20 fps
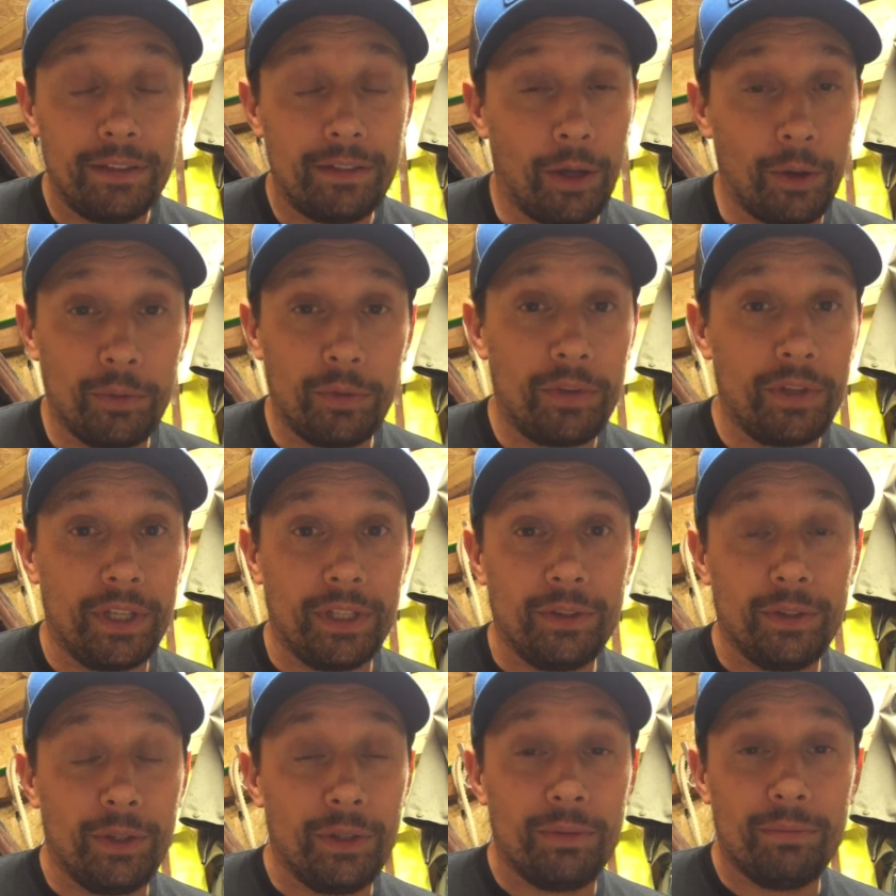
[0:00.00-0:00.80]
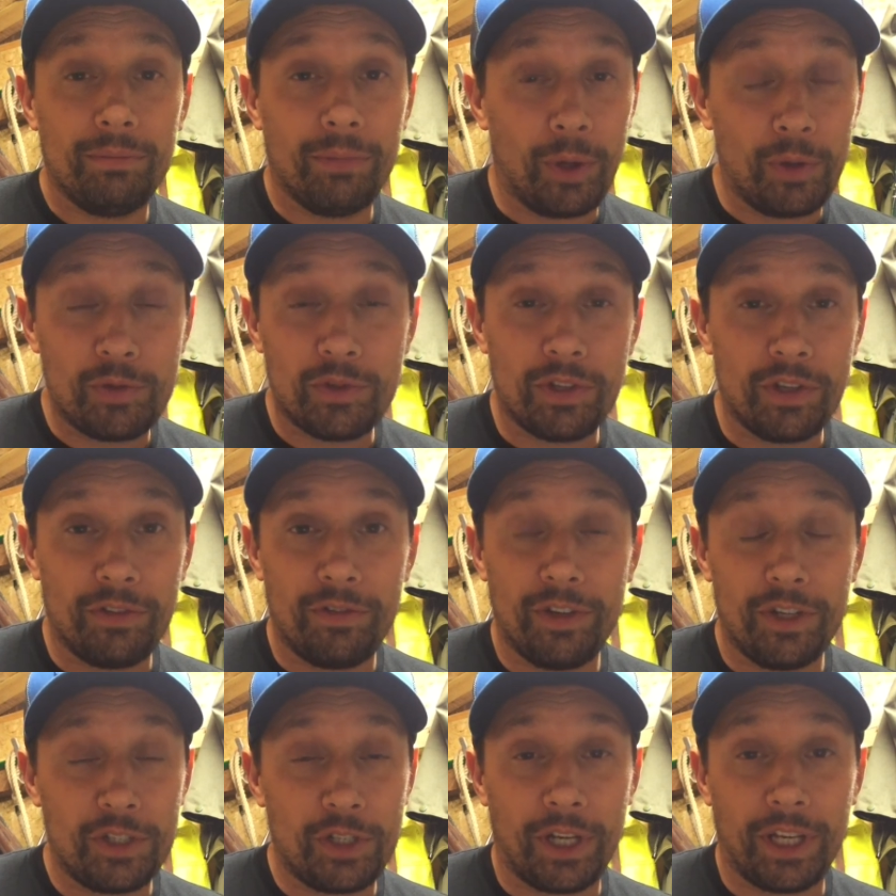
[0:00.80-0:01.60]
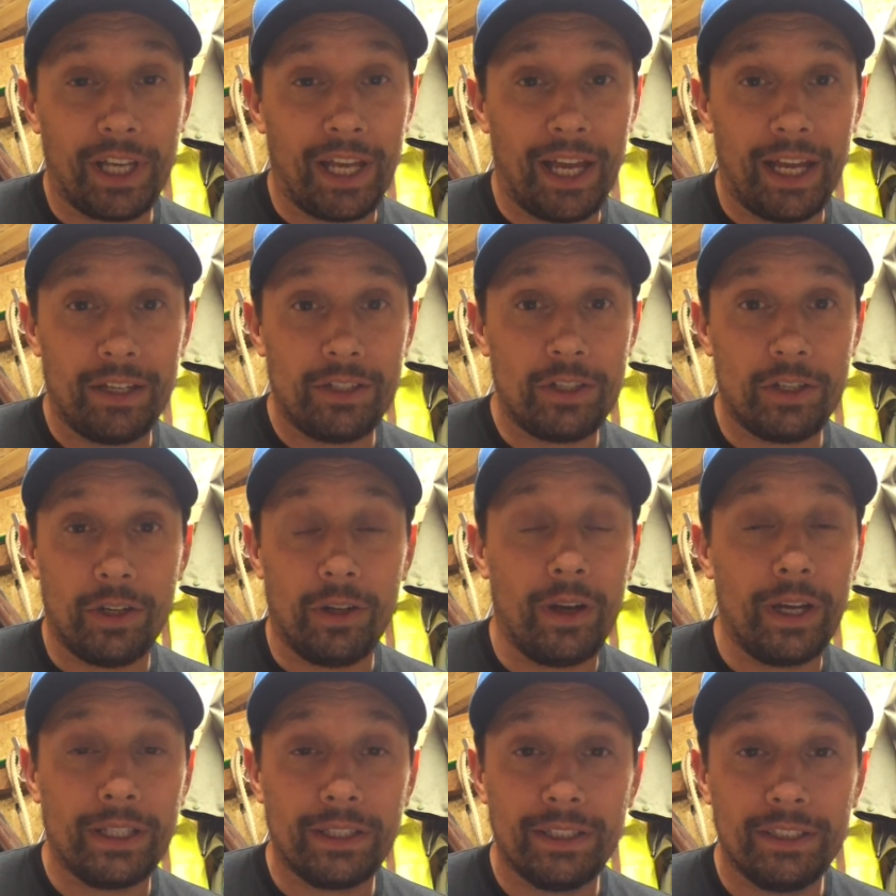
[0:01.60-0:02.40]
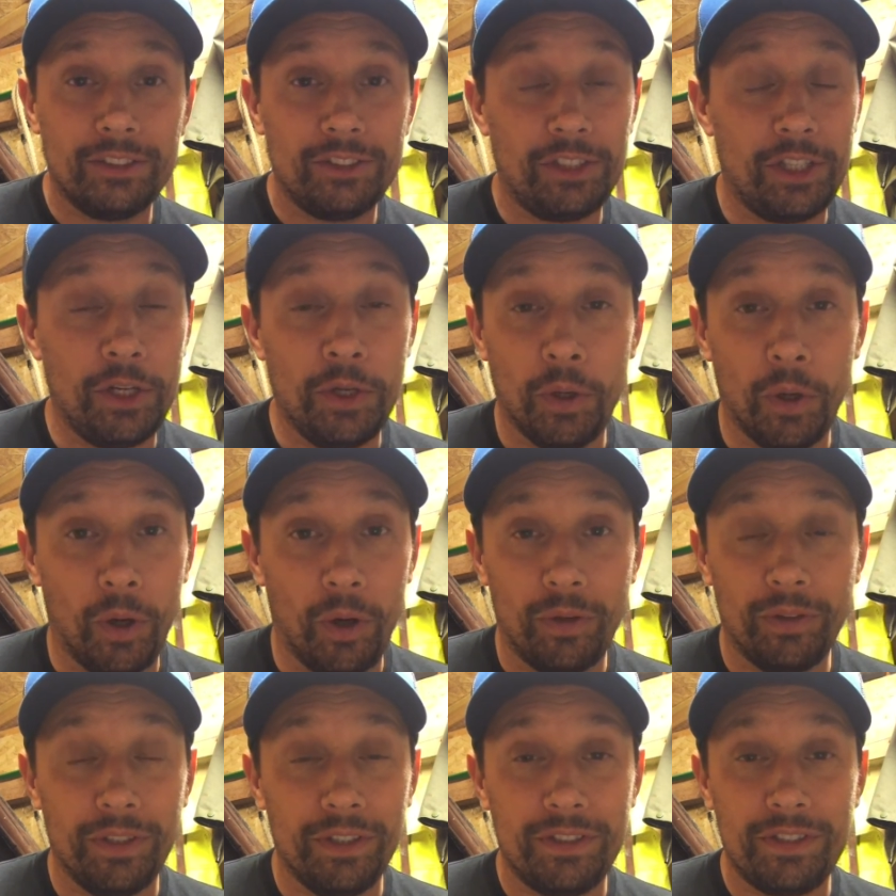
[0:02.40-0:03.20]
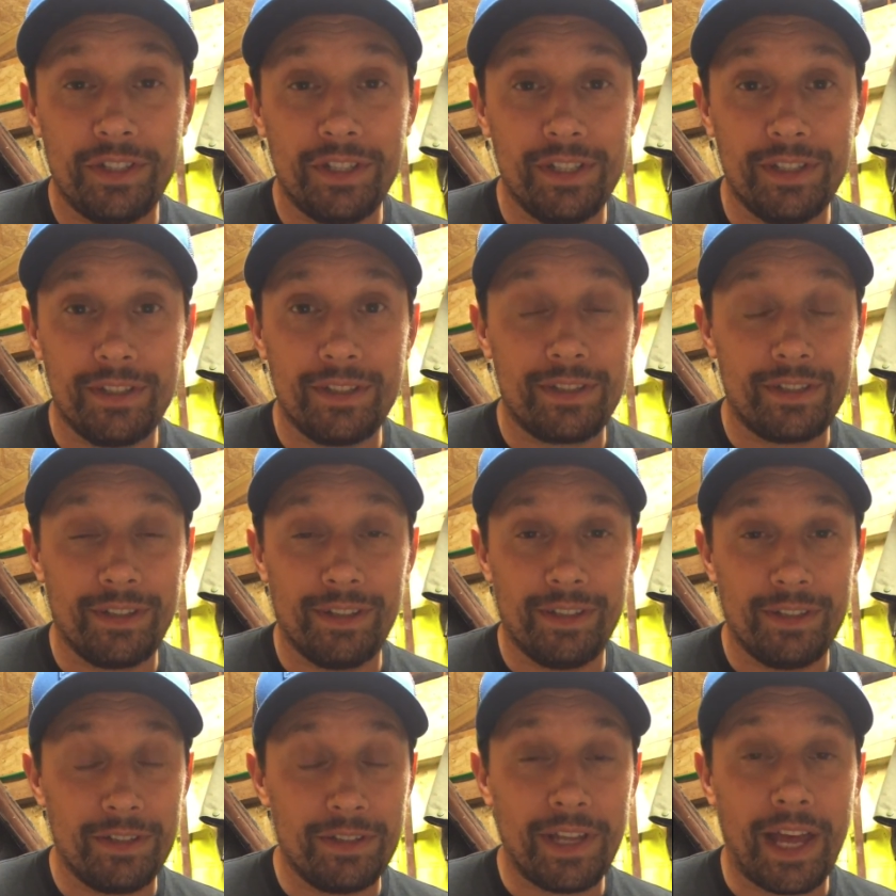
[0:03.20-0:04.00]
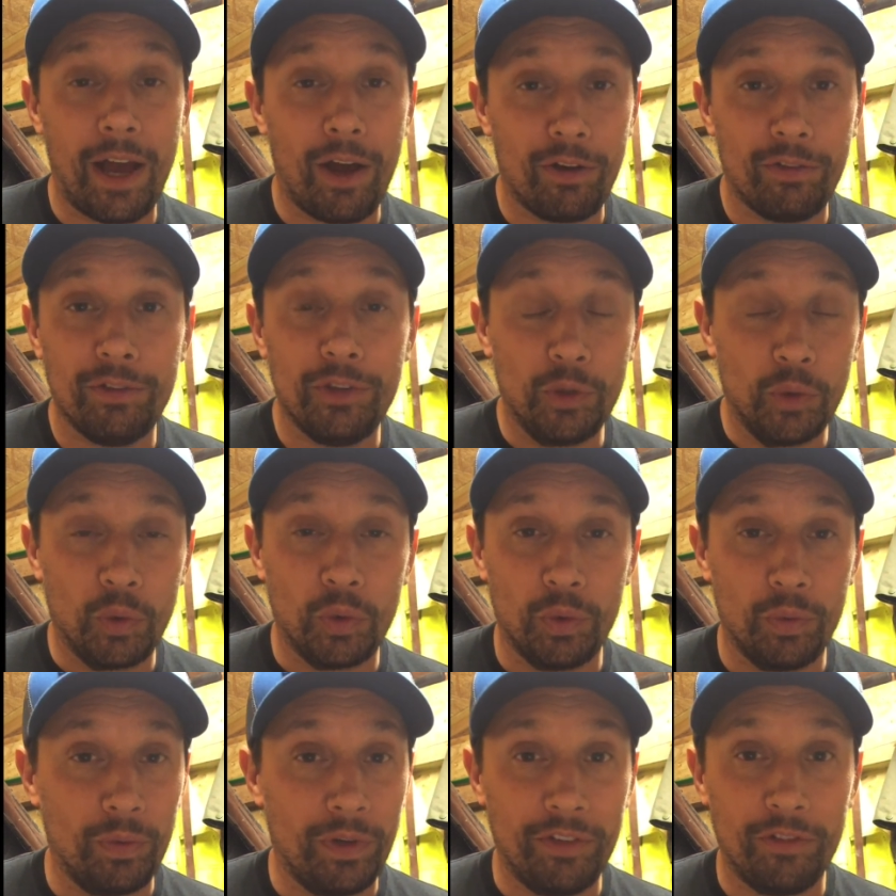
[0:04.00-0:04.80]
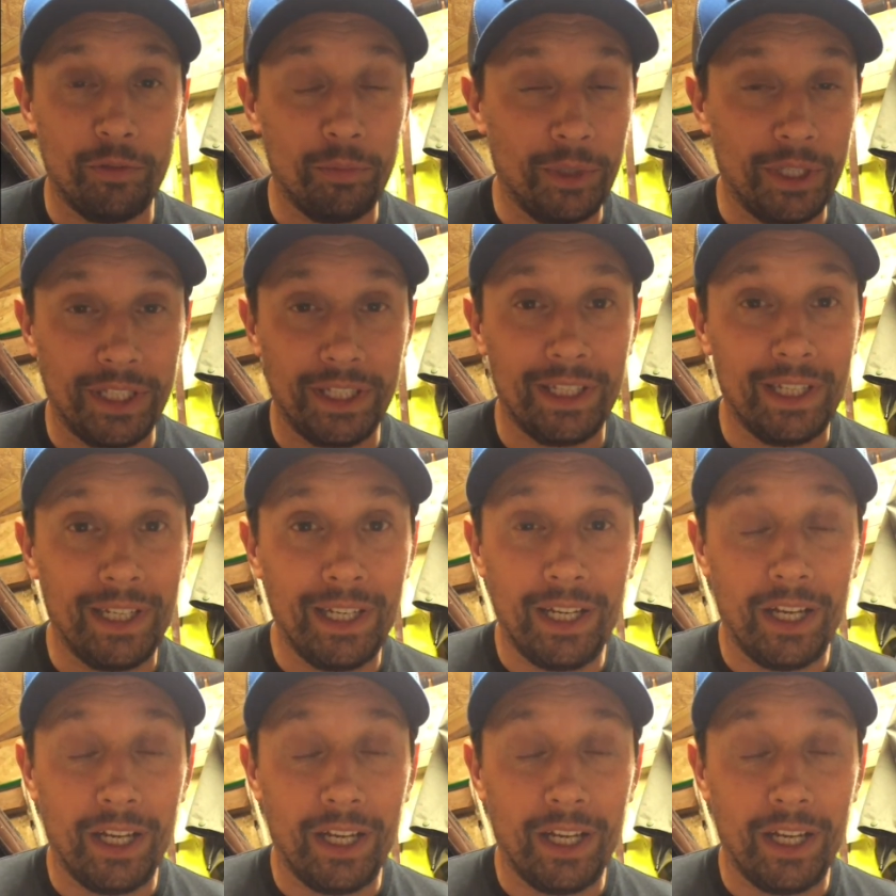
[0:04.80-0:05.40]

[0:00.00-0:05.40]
don't think that most of the fish I catch are like this. They're not. This is out of the ordinary for me.